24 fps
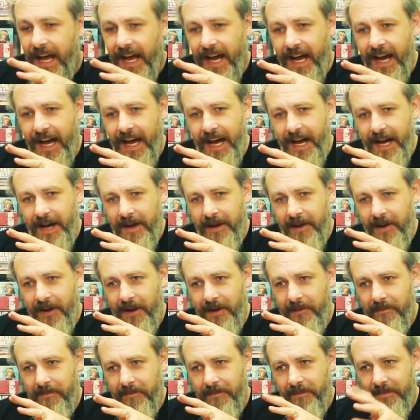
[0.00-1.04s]

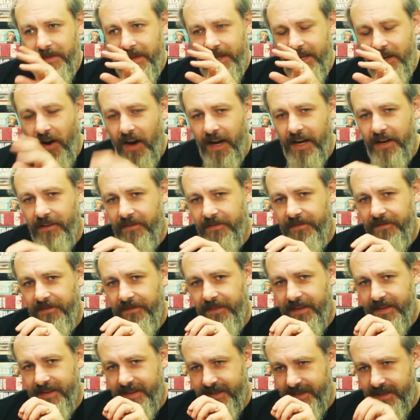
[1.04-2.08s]
Um, kind of
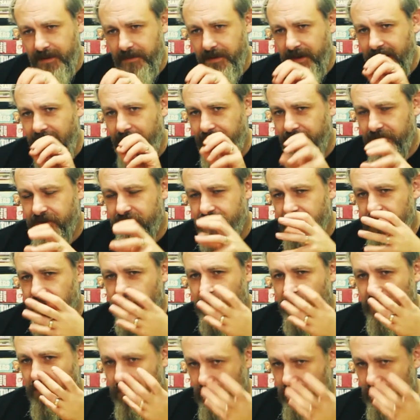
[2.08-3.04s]
similar levels to the